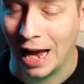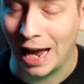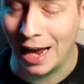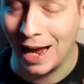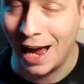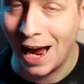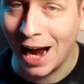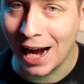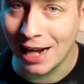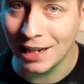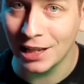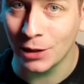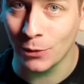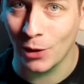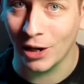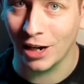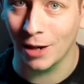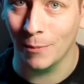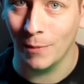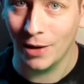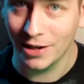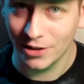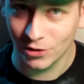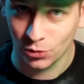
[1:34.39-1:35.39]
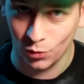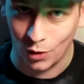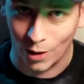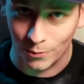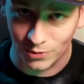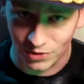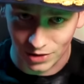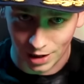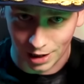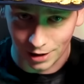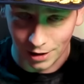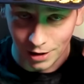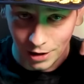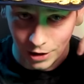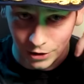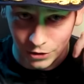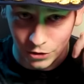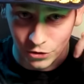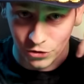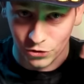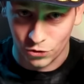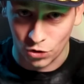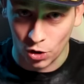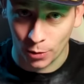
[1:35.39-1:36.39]
I highly recommend his website,
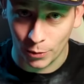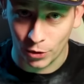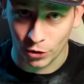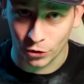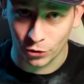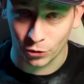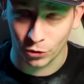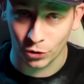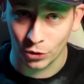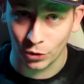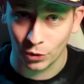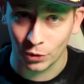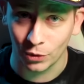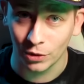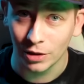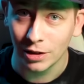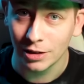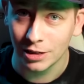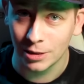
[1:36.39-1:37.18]
Nostromo Crew,